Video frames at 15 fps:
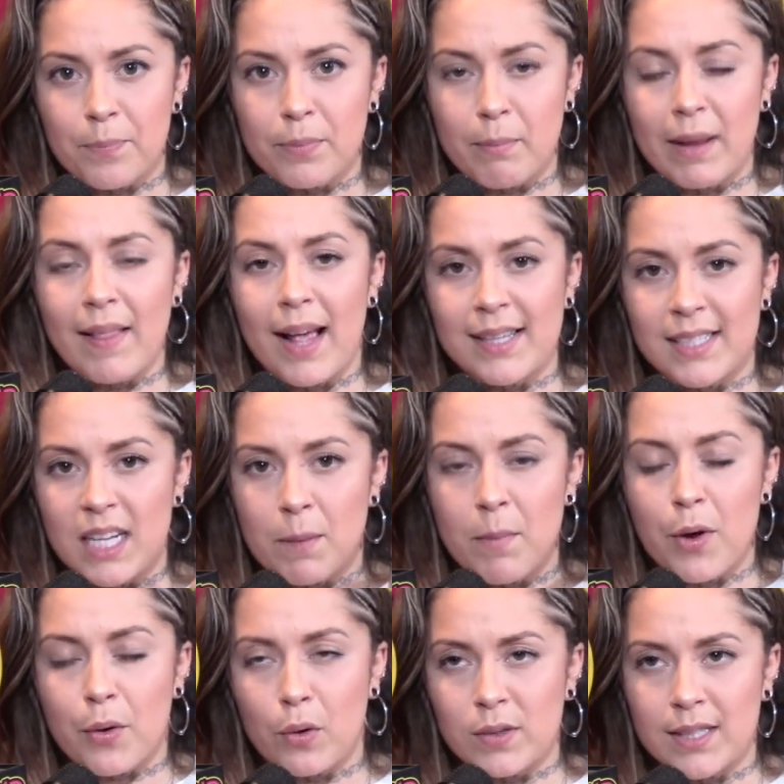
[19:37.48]
last
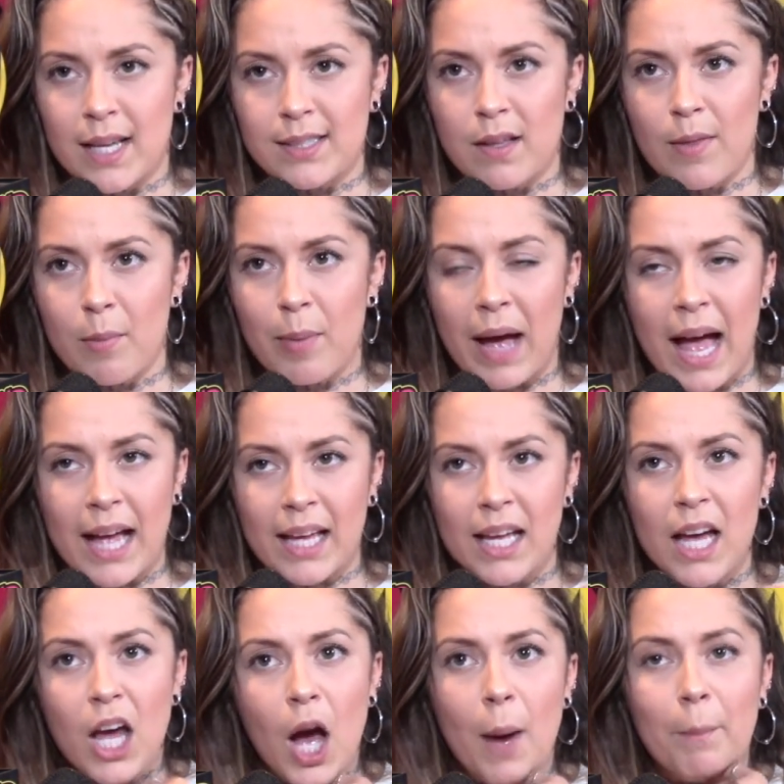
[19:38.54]
name, Rosas, on the back.
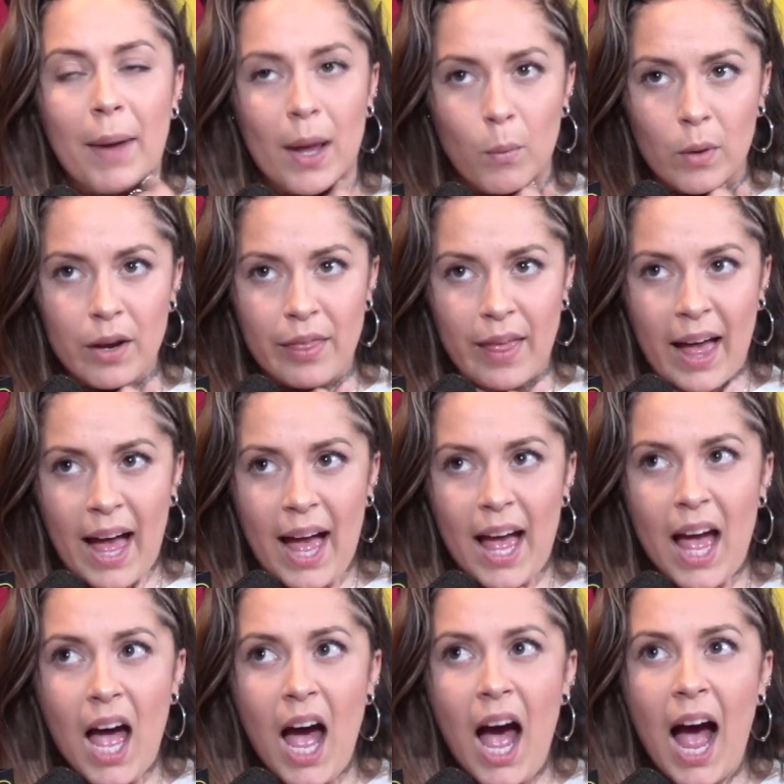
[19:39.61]
Might wear
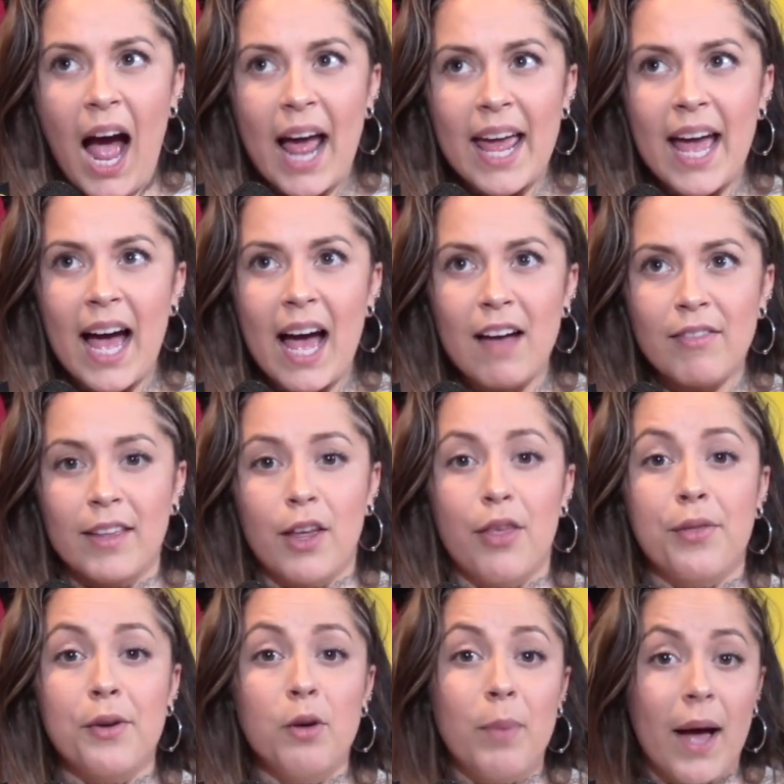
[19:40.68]
that. I have like a
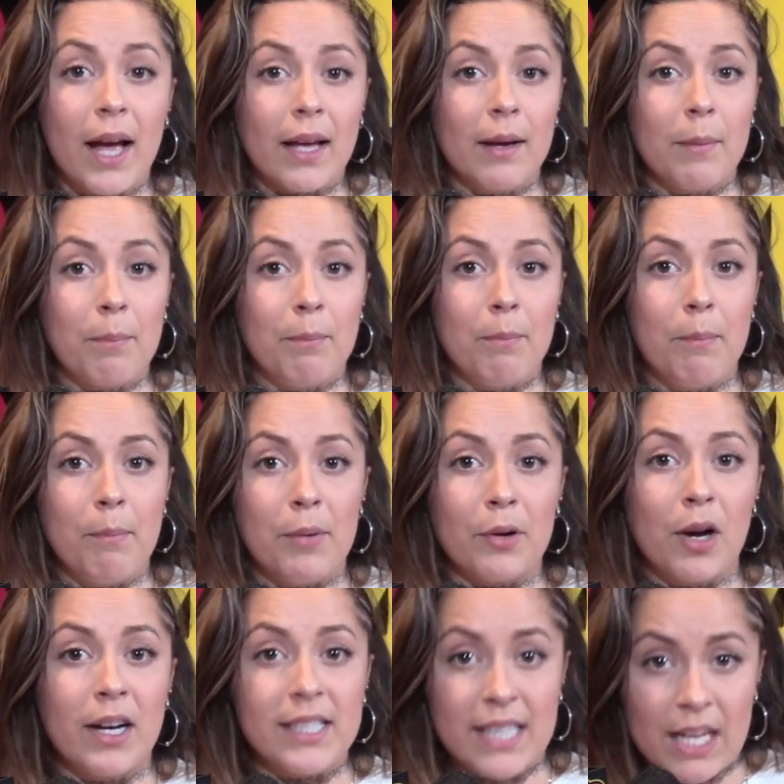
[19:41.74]
throwback
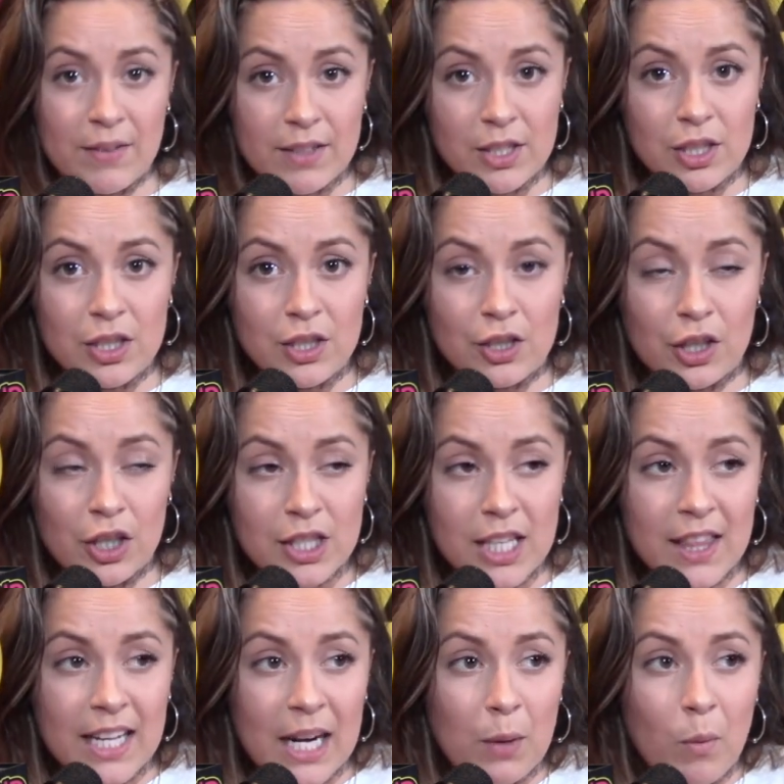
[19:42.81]
Baron Davis
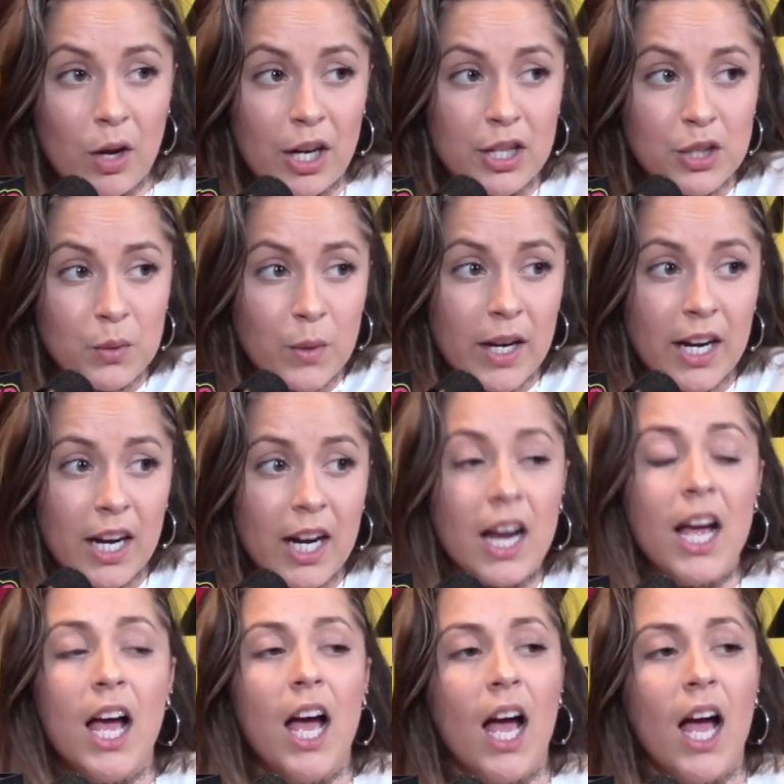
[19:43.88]
jersey that I wanted to wear.